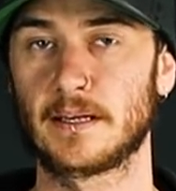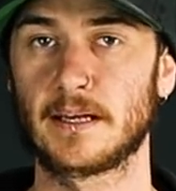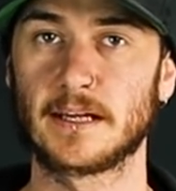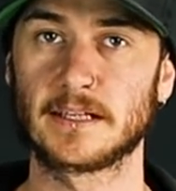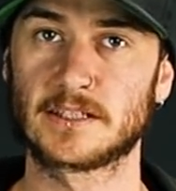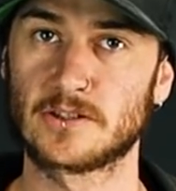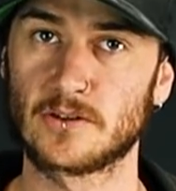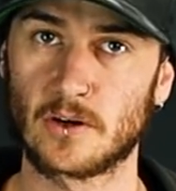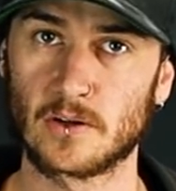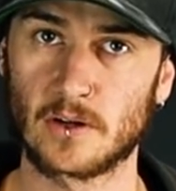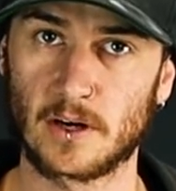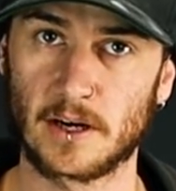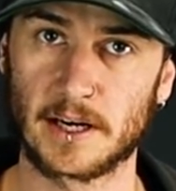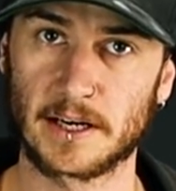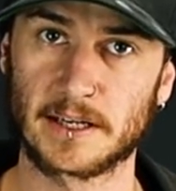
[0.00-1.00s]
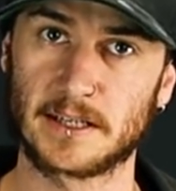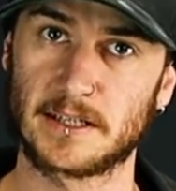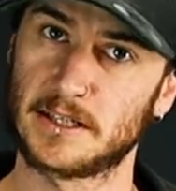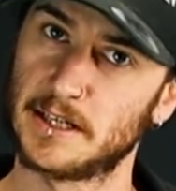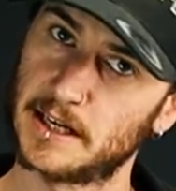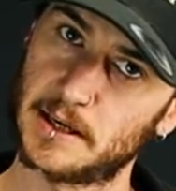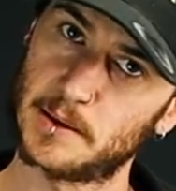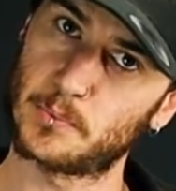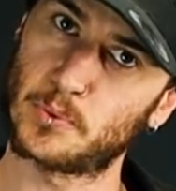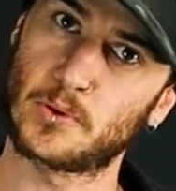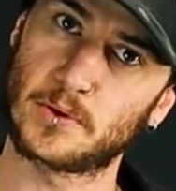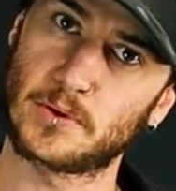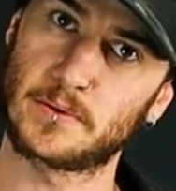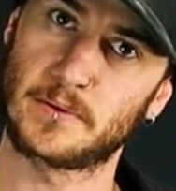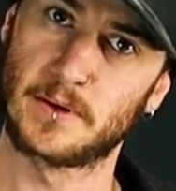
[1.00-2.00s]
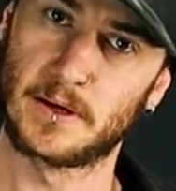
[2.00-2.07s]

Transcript: It's not like you're going to put,